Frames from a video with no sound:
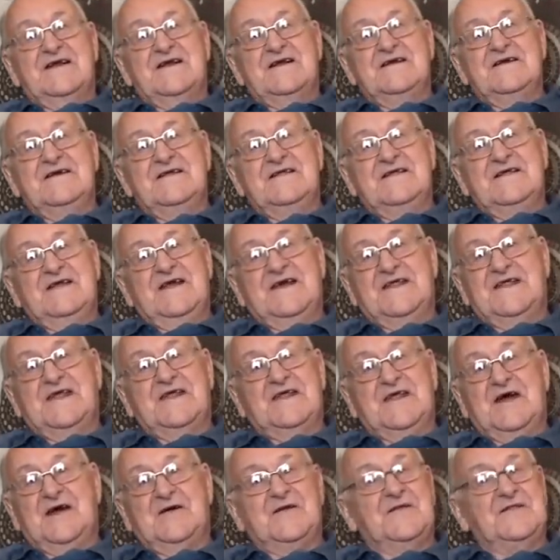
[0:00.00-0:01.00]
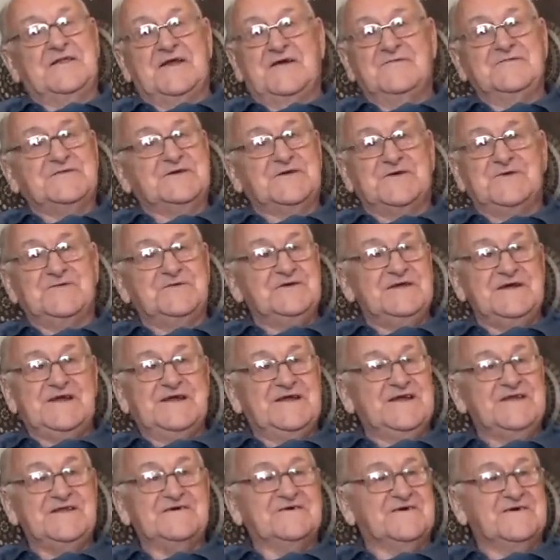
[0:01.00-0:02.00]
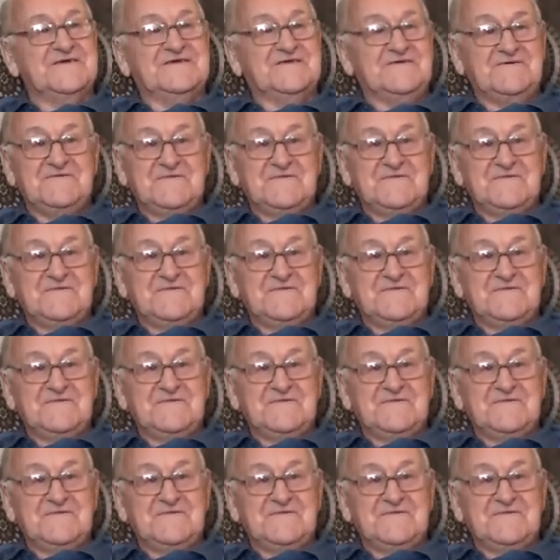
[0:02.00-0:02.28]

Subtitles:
Yeah, yeah. And it was queer, you know.